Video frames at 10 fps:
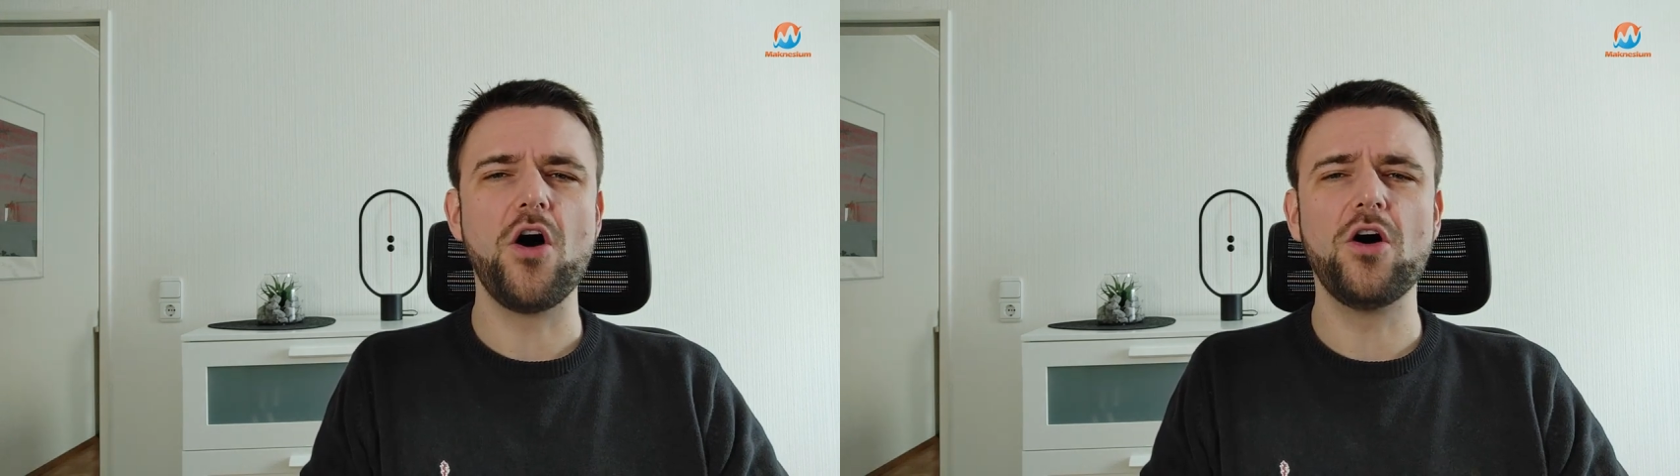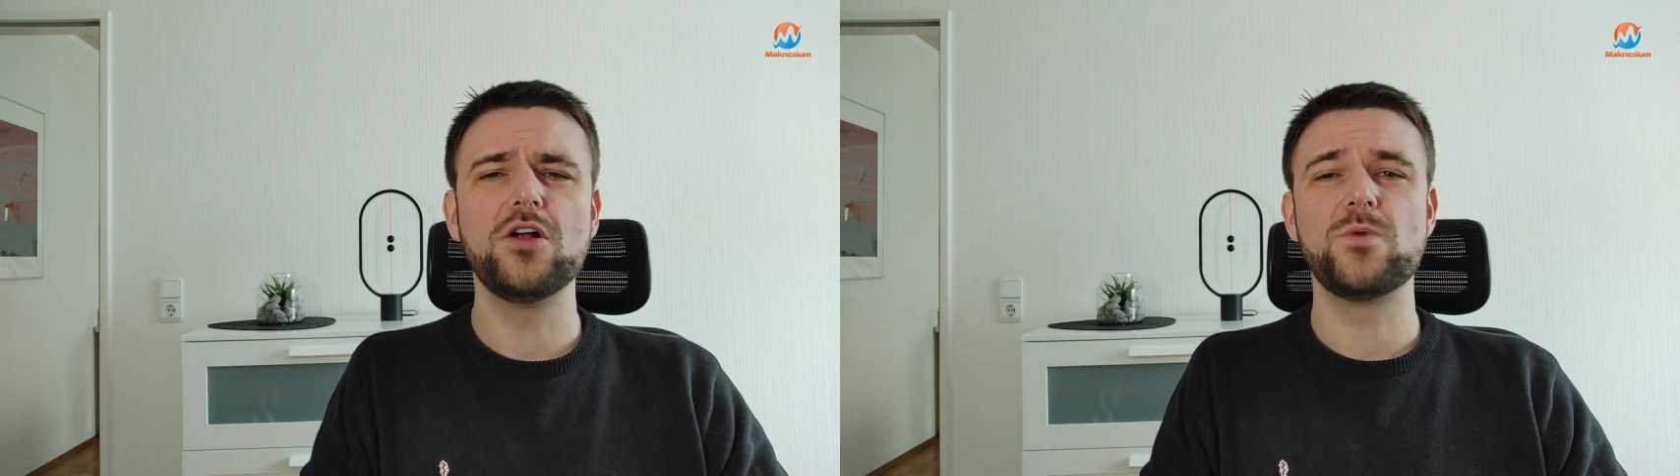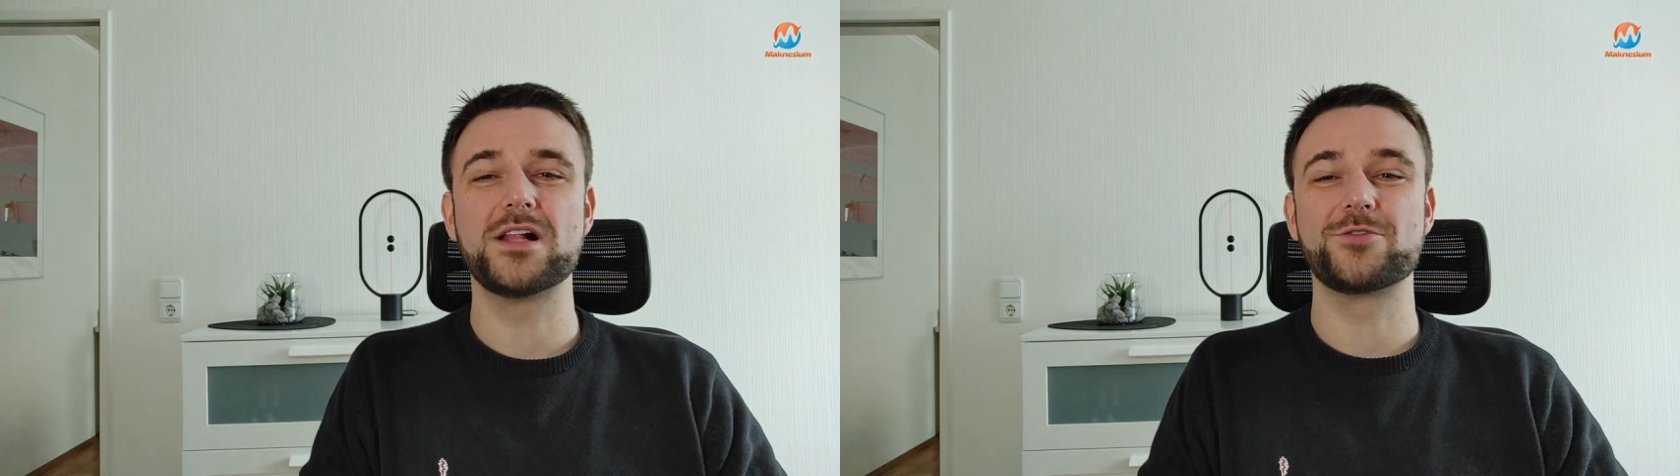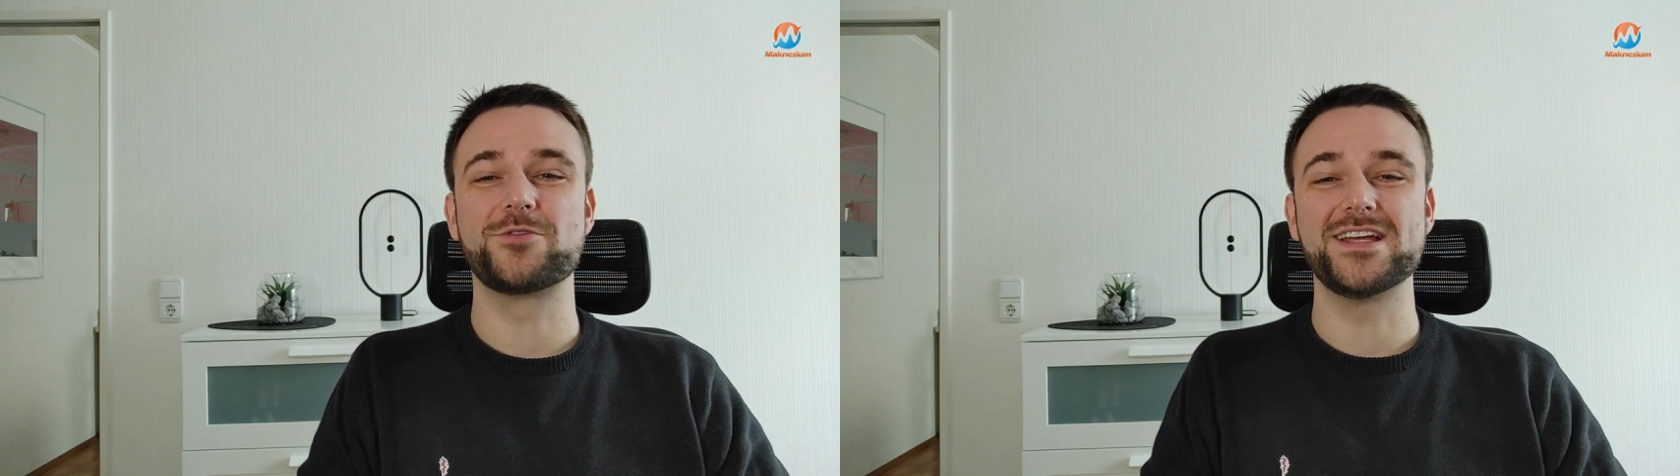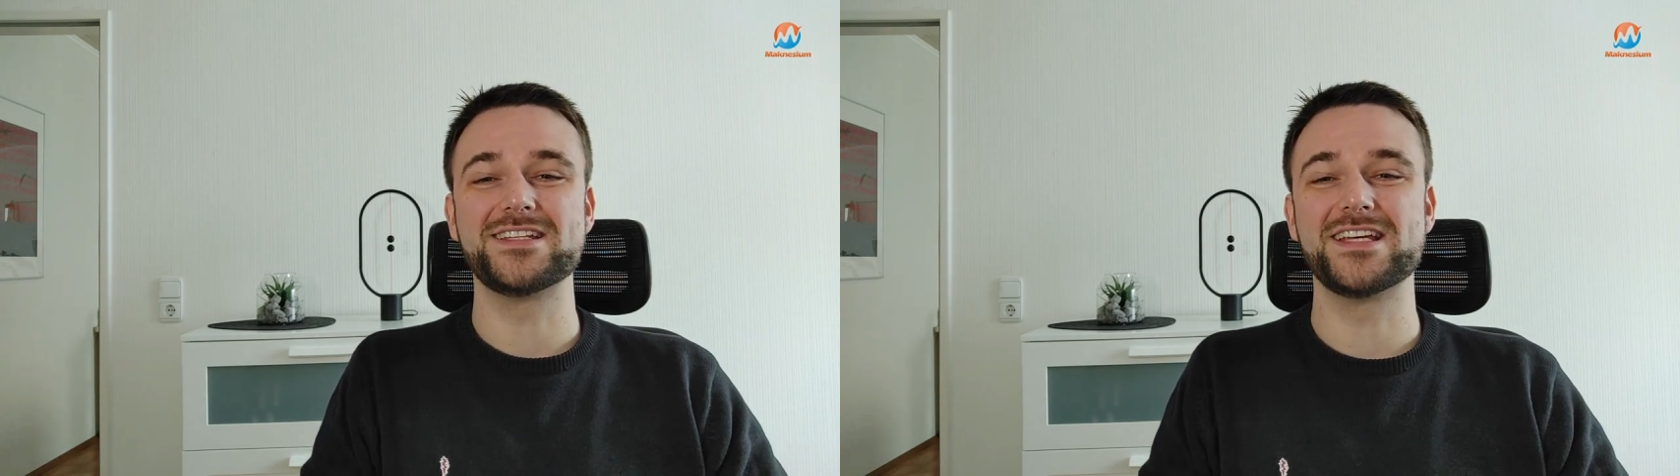all while
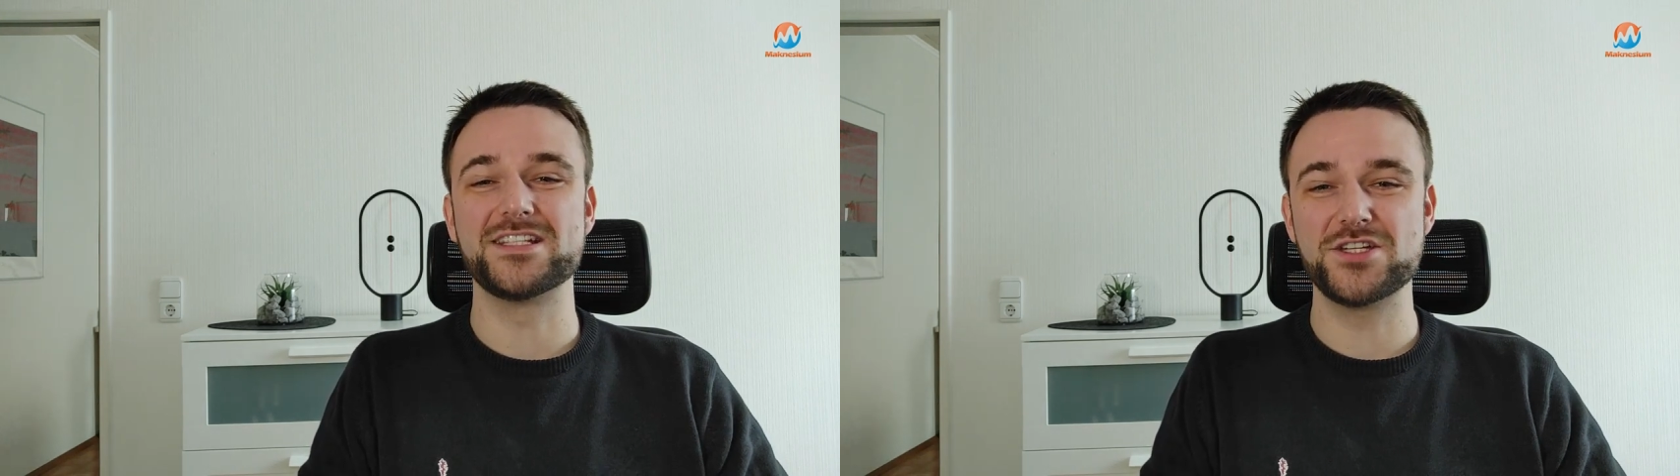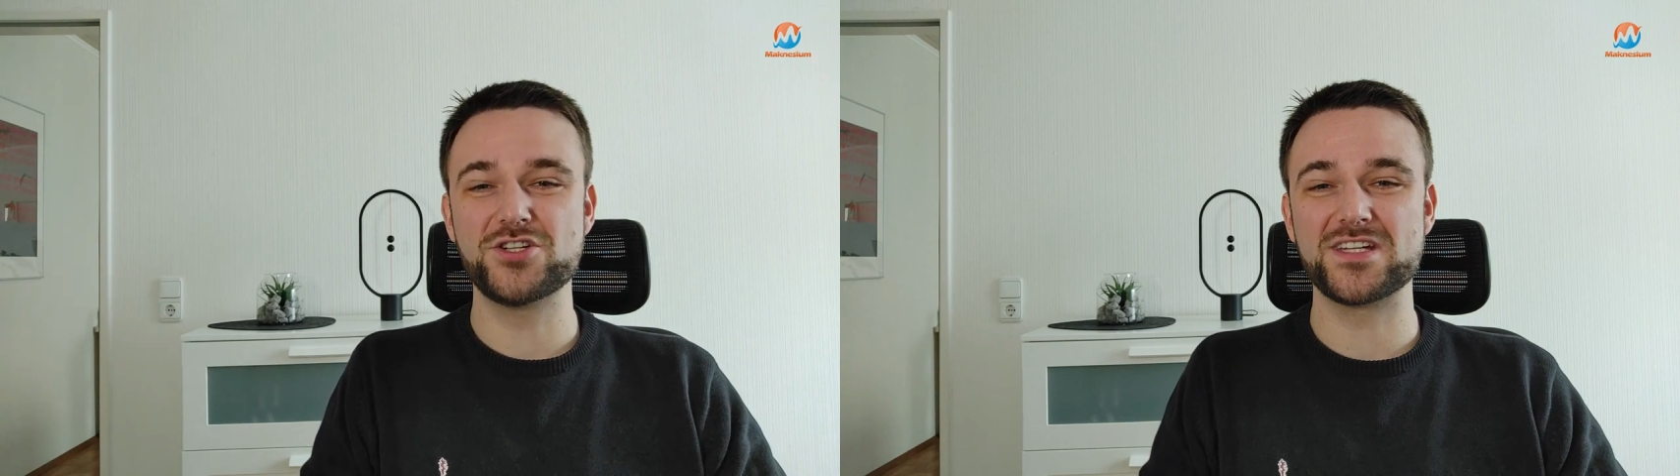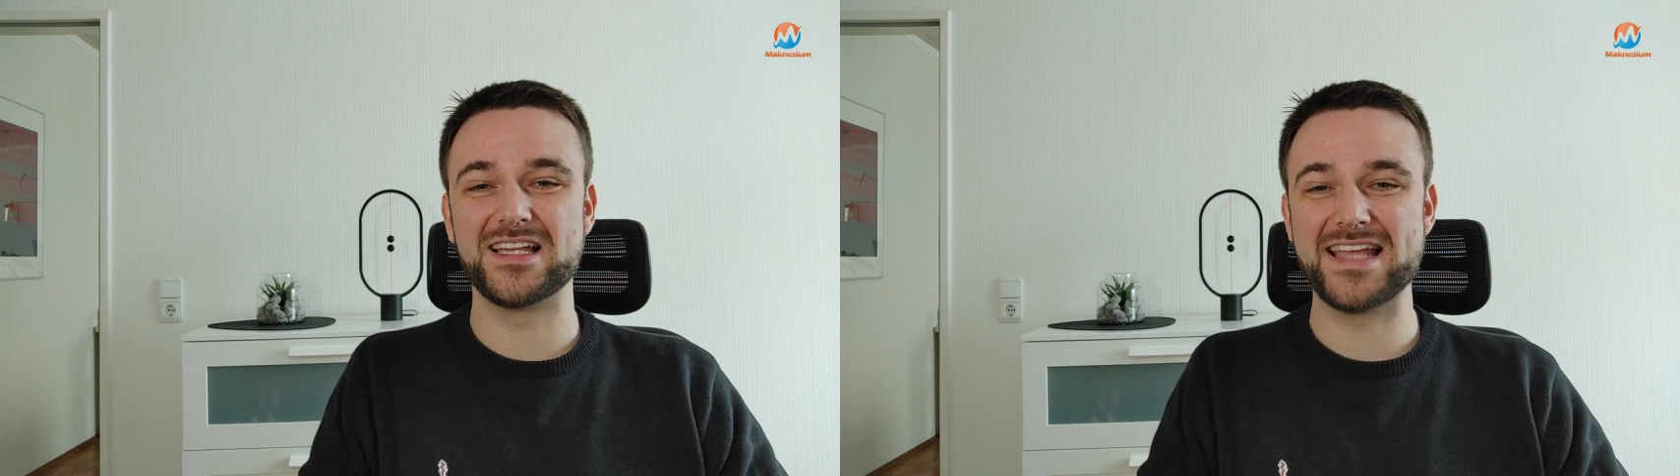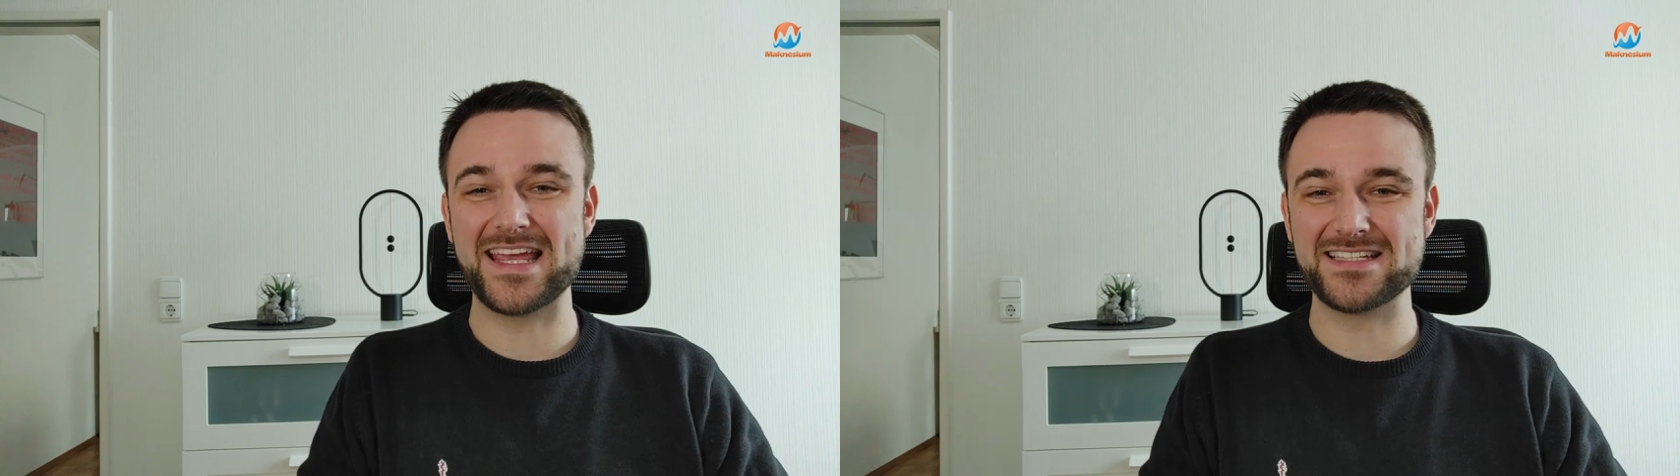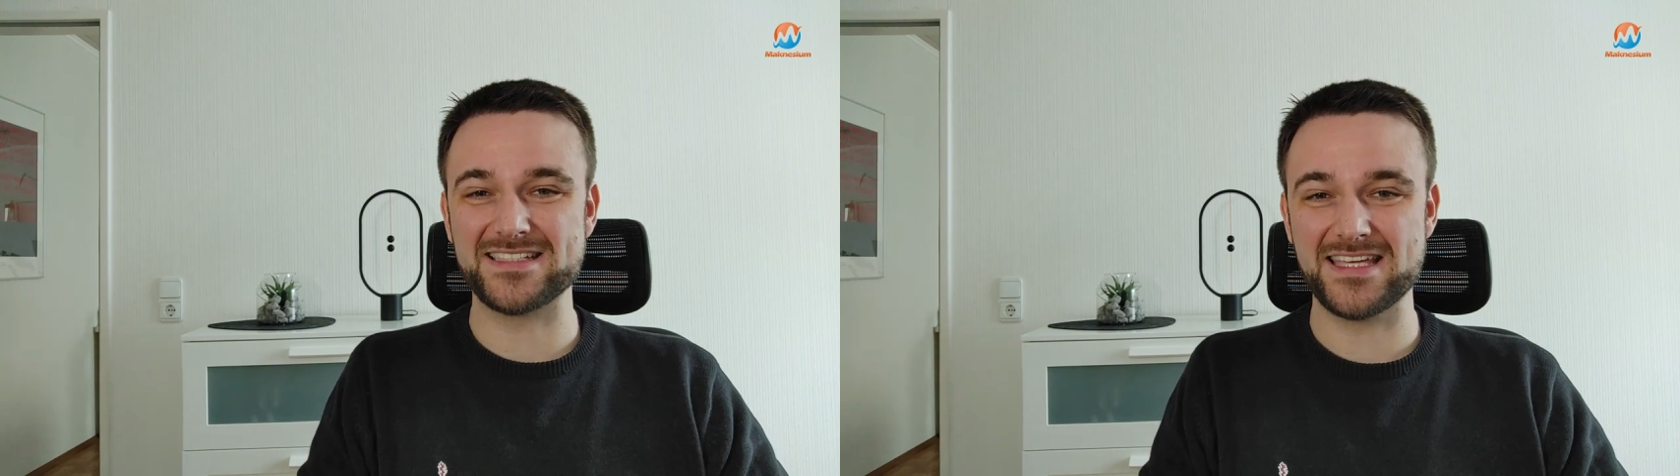creating a digital
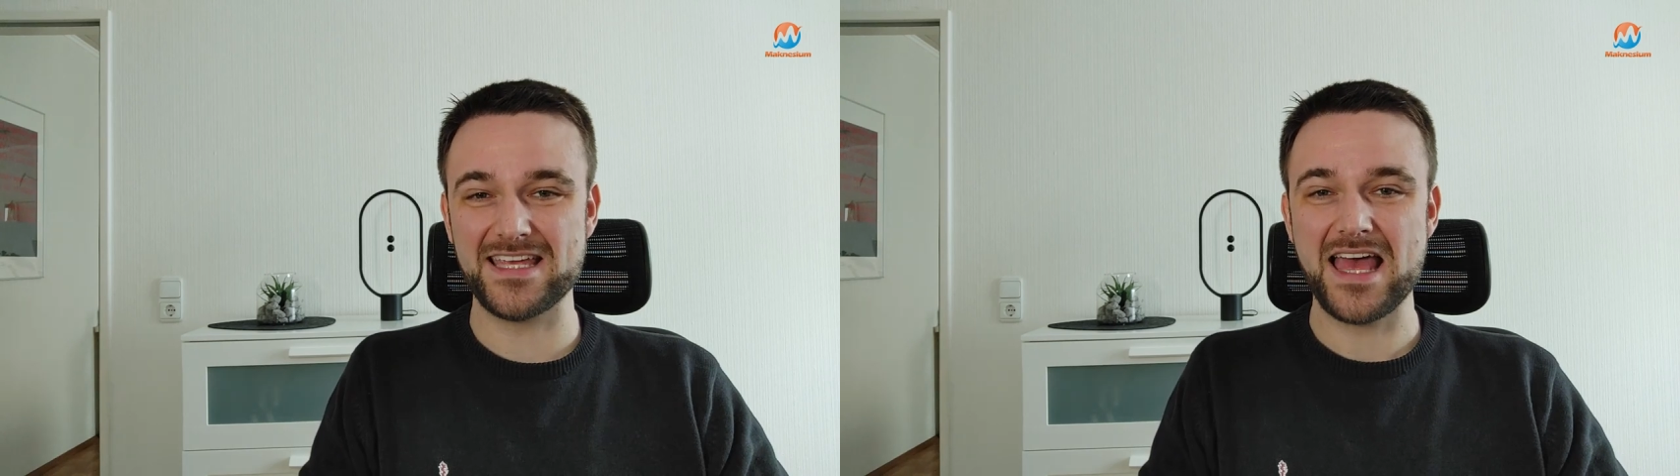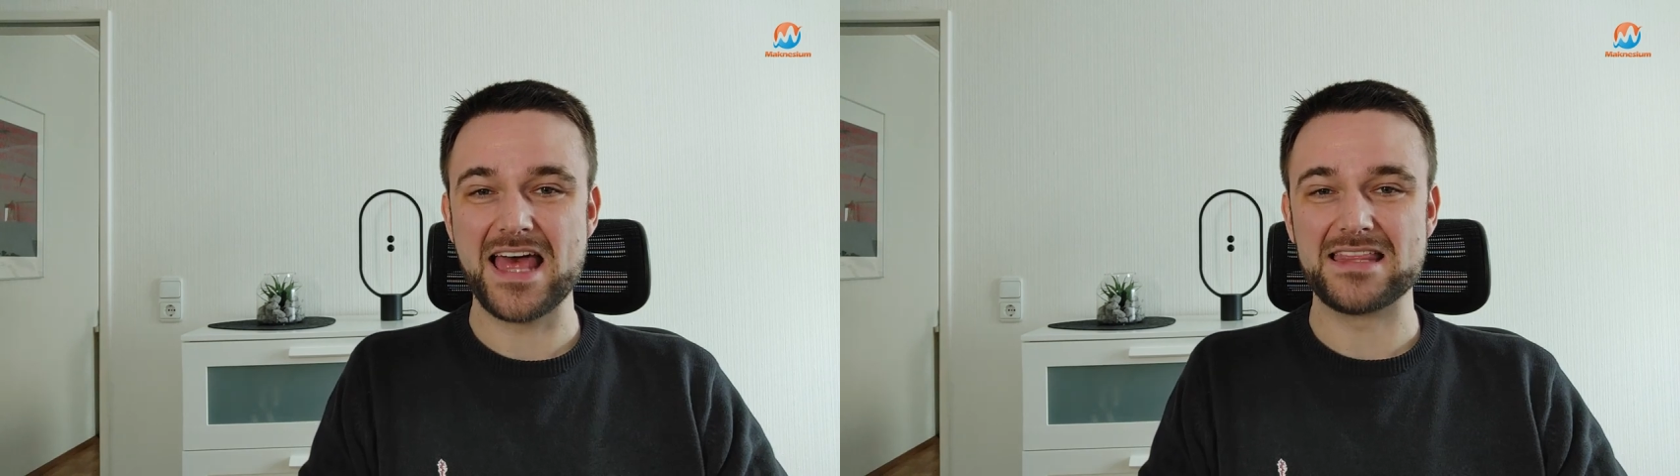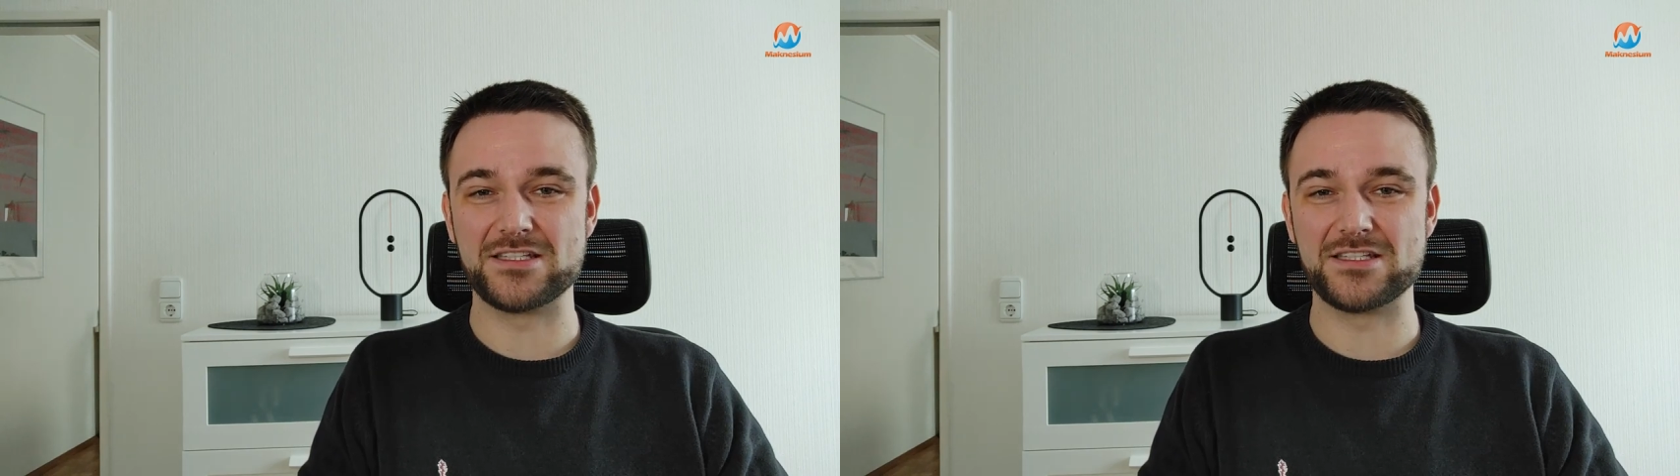legacy